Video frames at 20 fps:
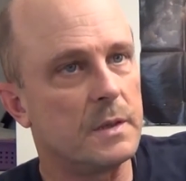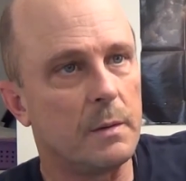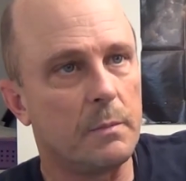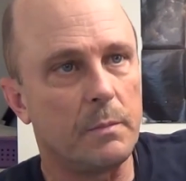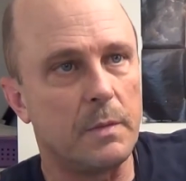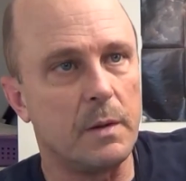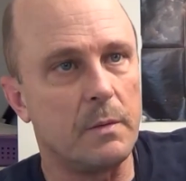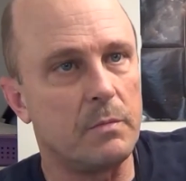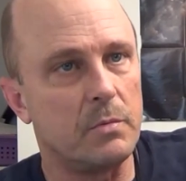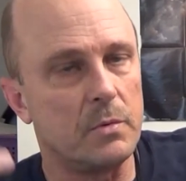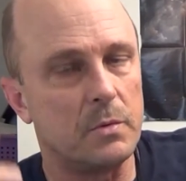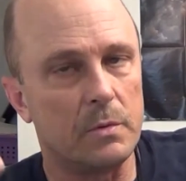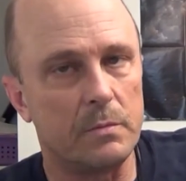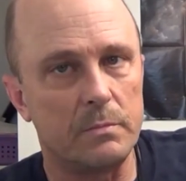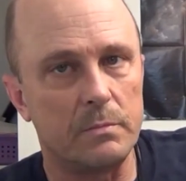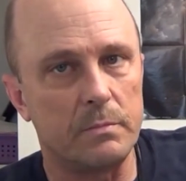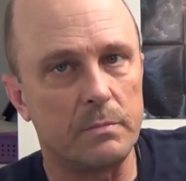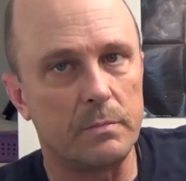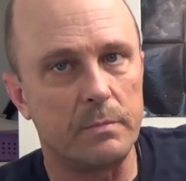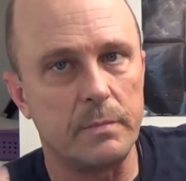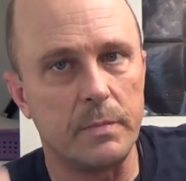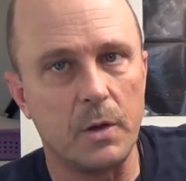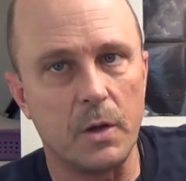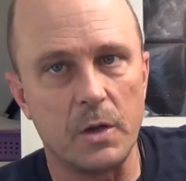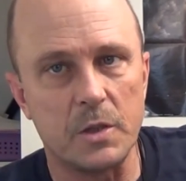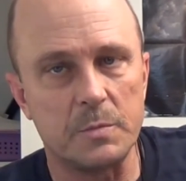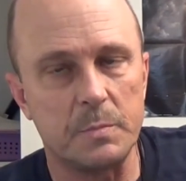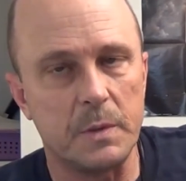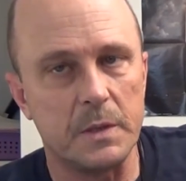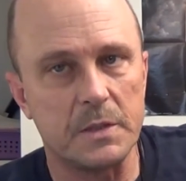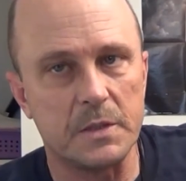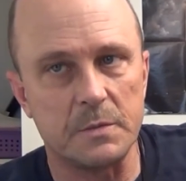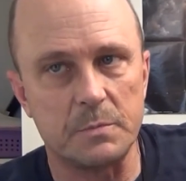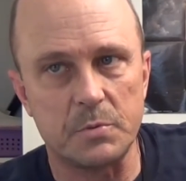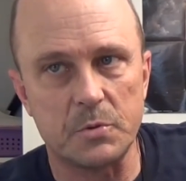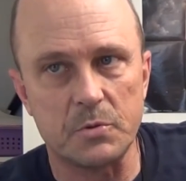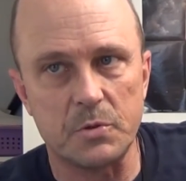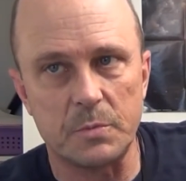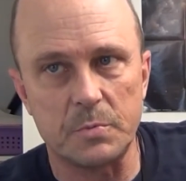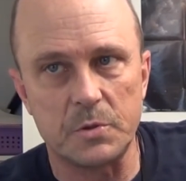I've lost my
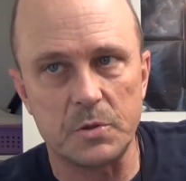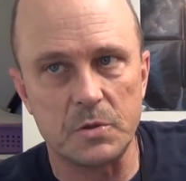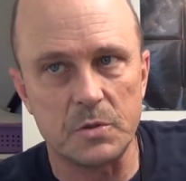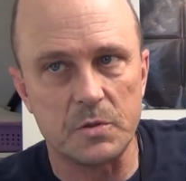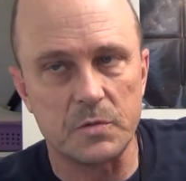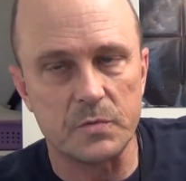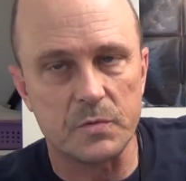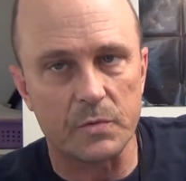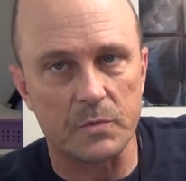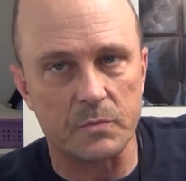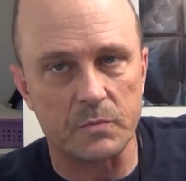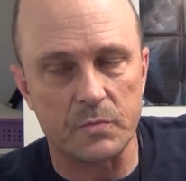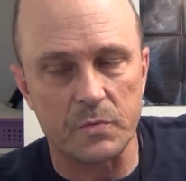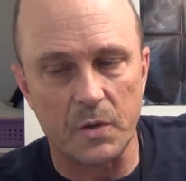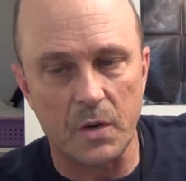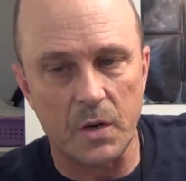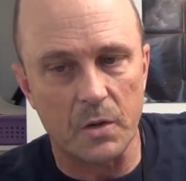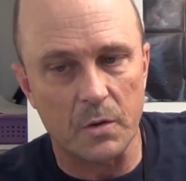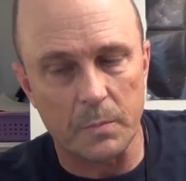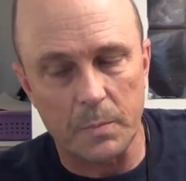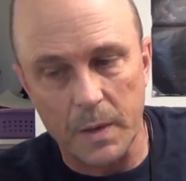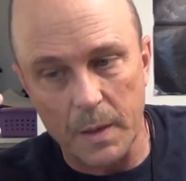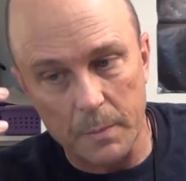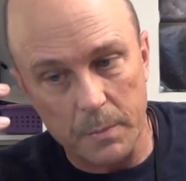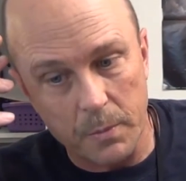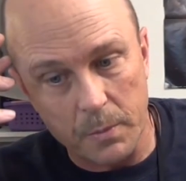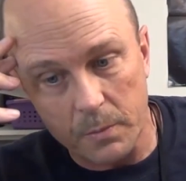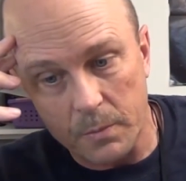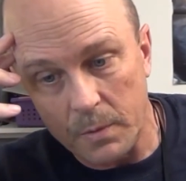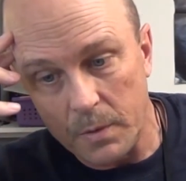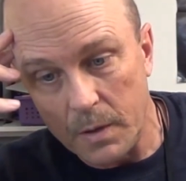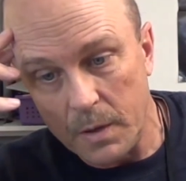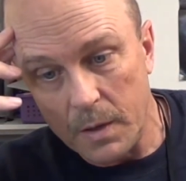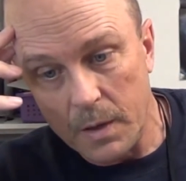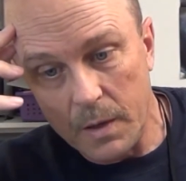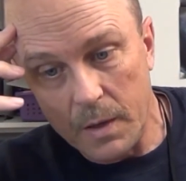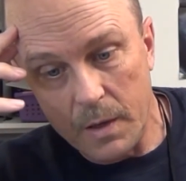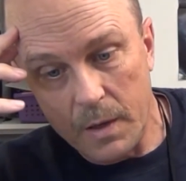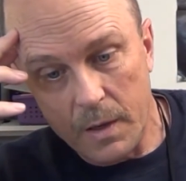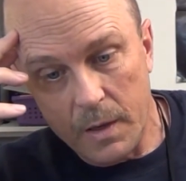subscriptions for other people.
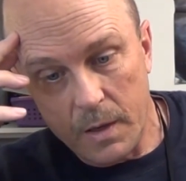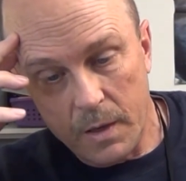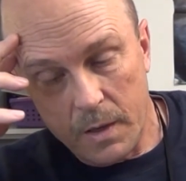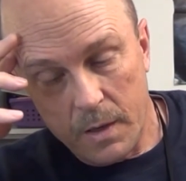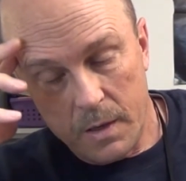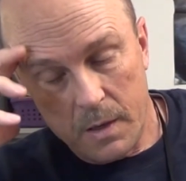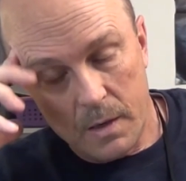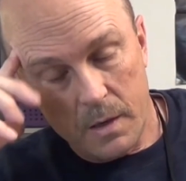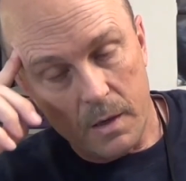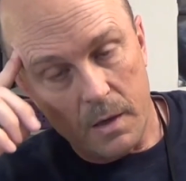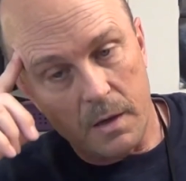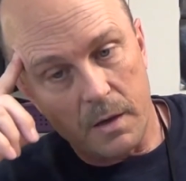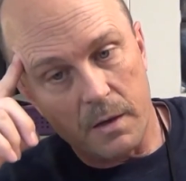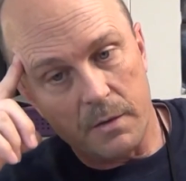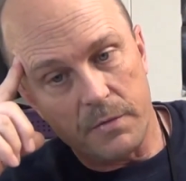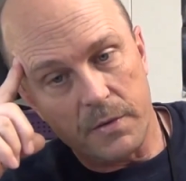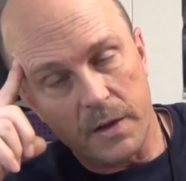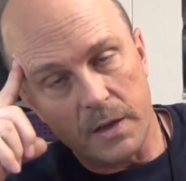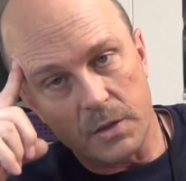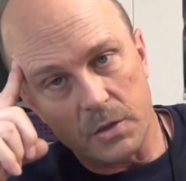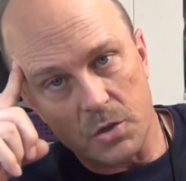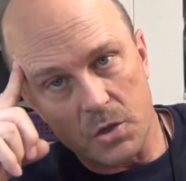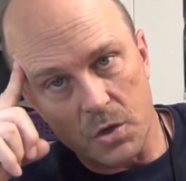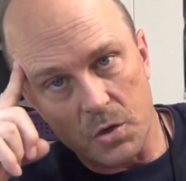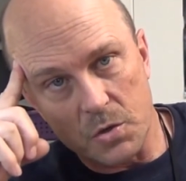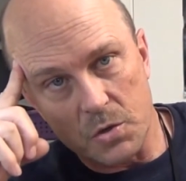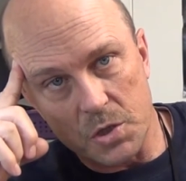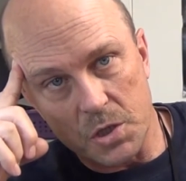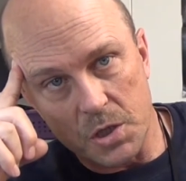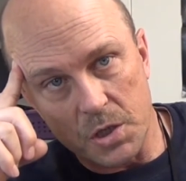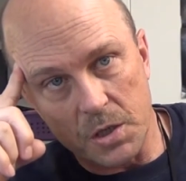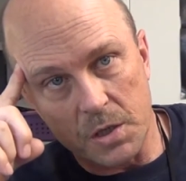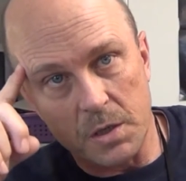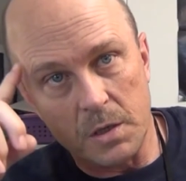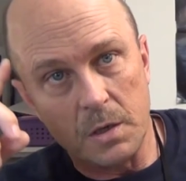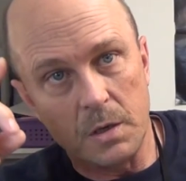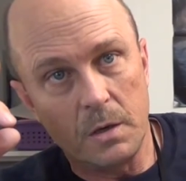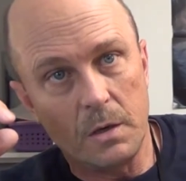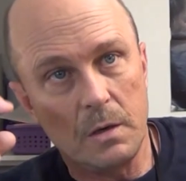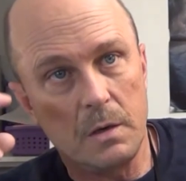Found Joe G,
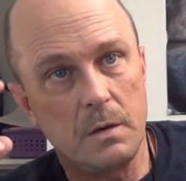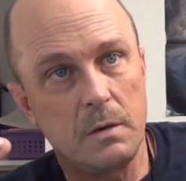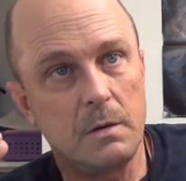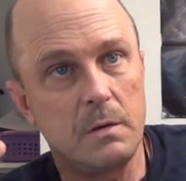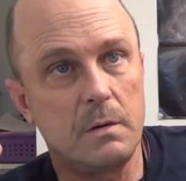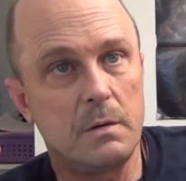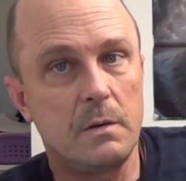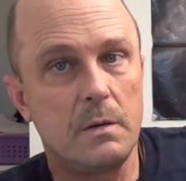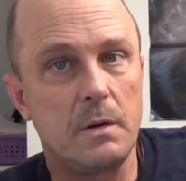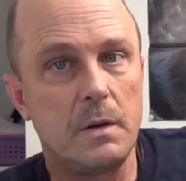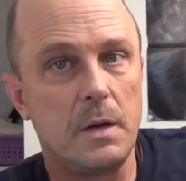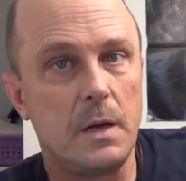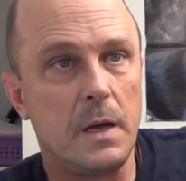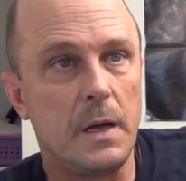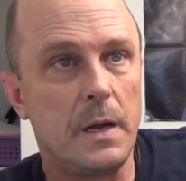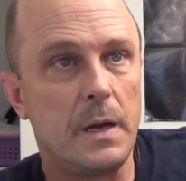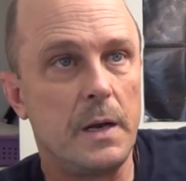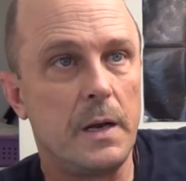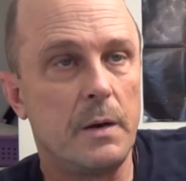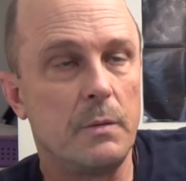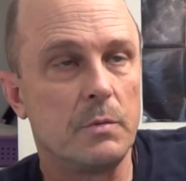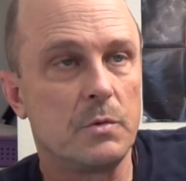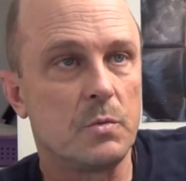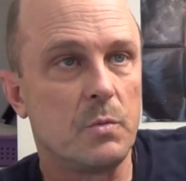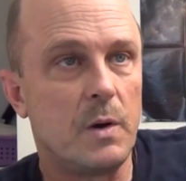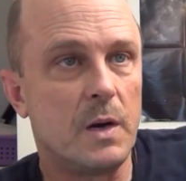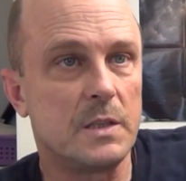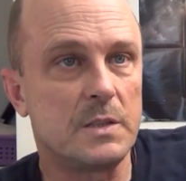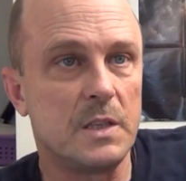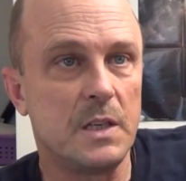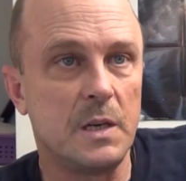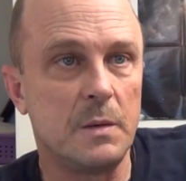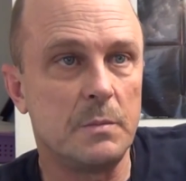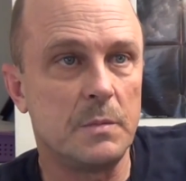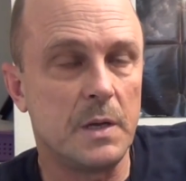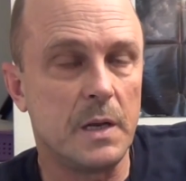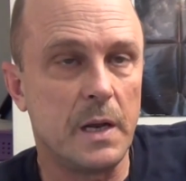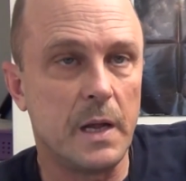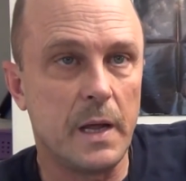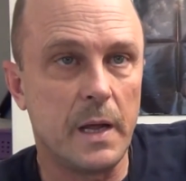and I was watching him
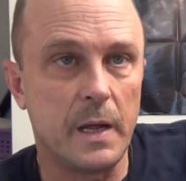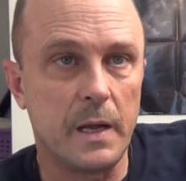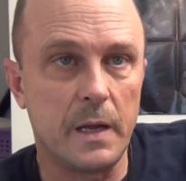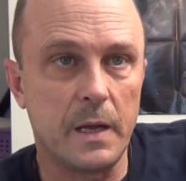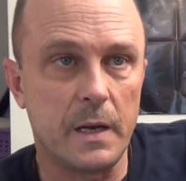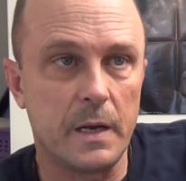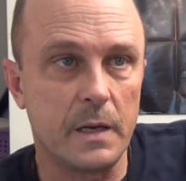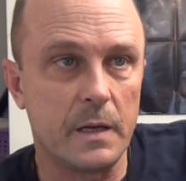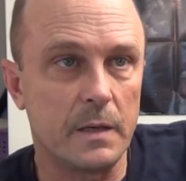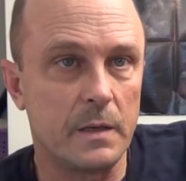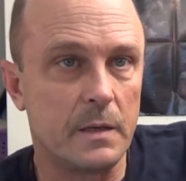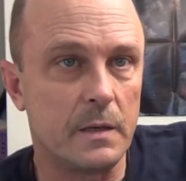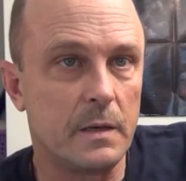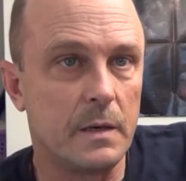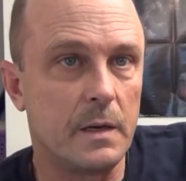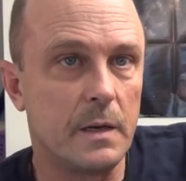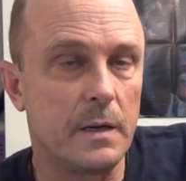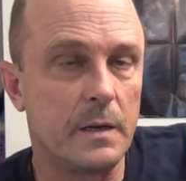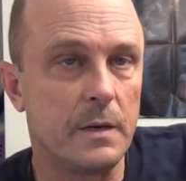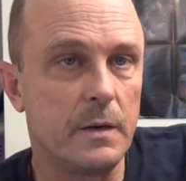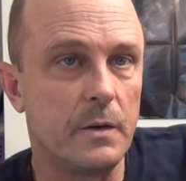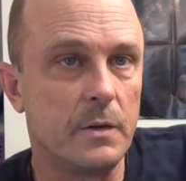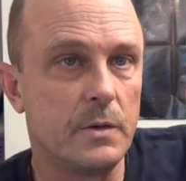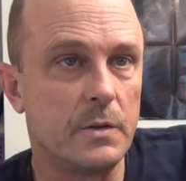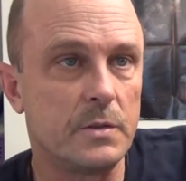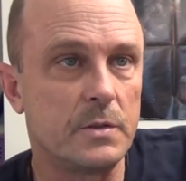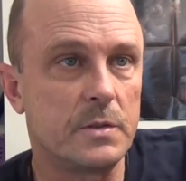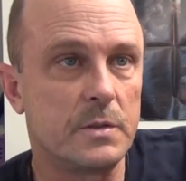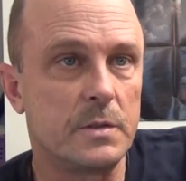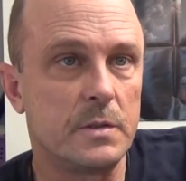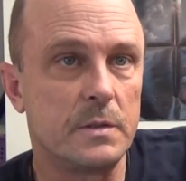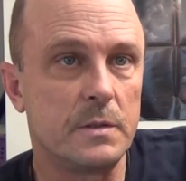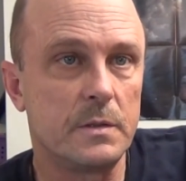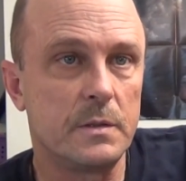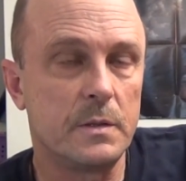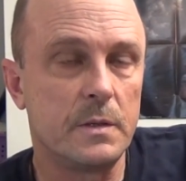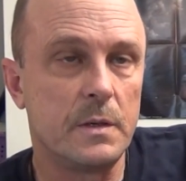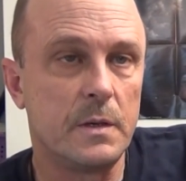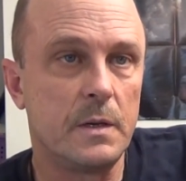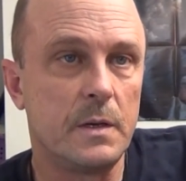today, and I noticed
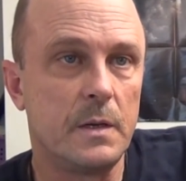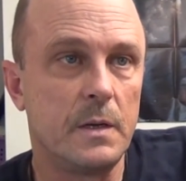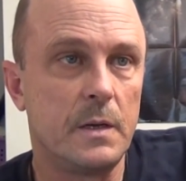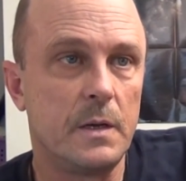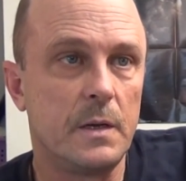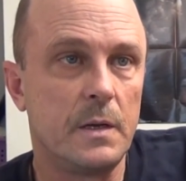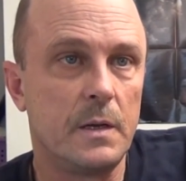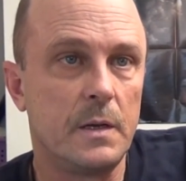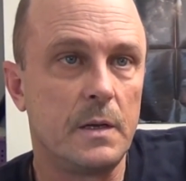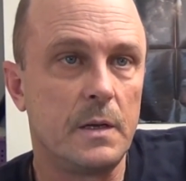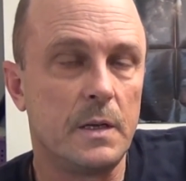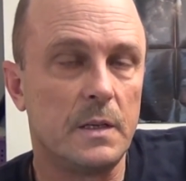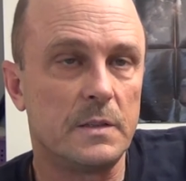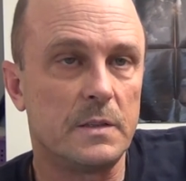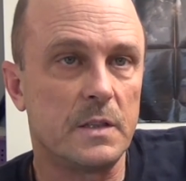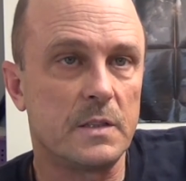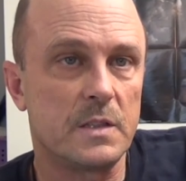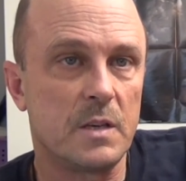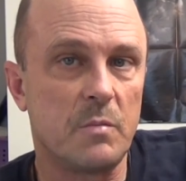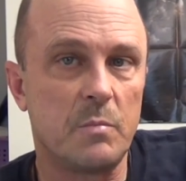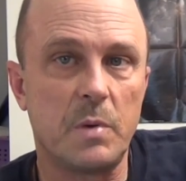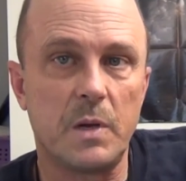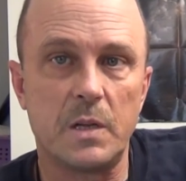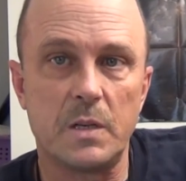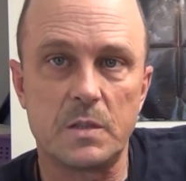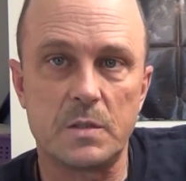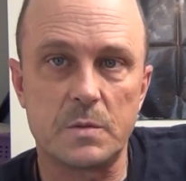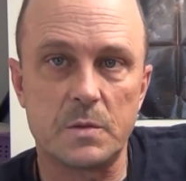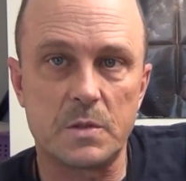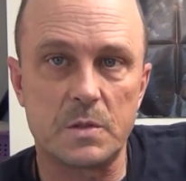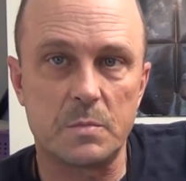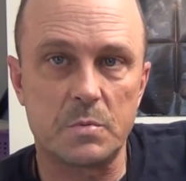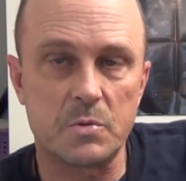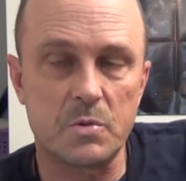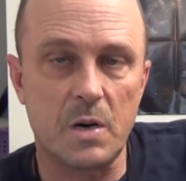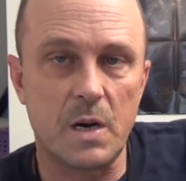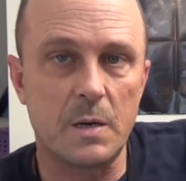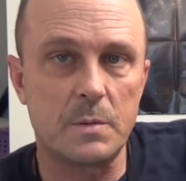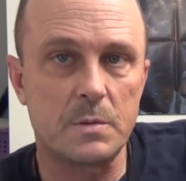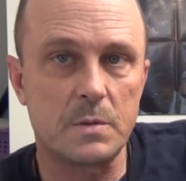he said something about his
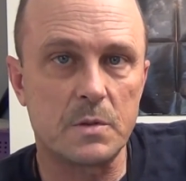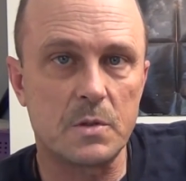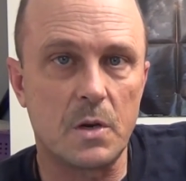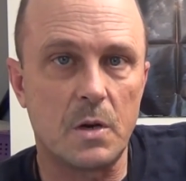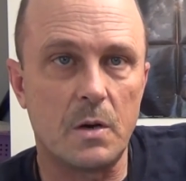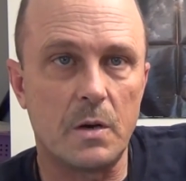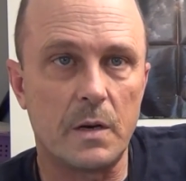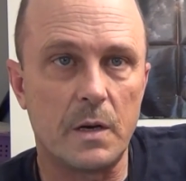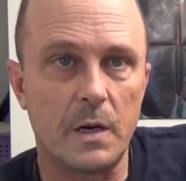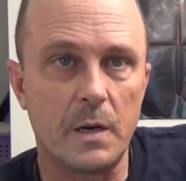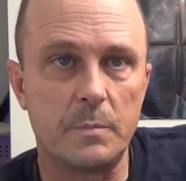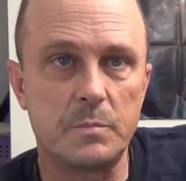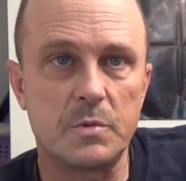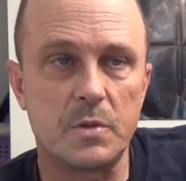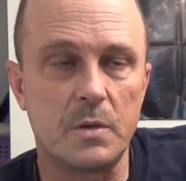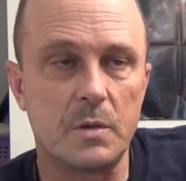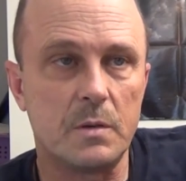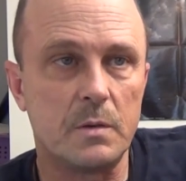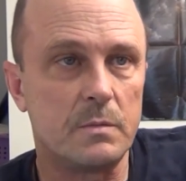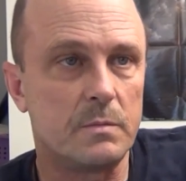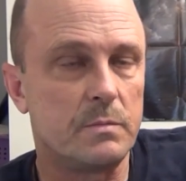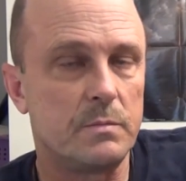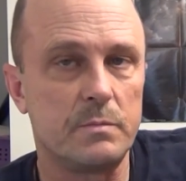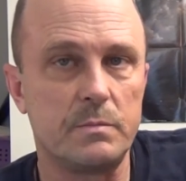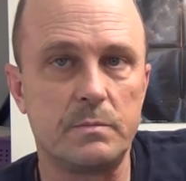subscribers has gone up. So,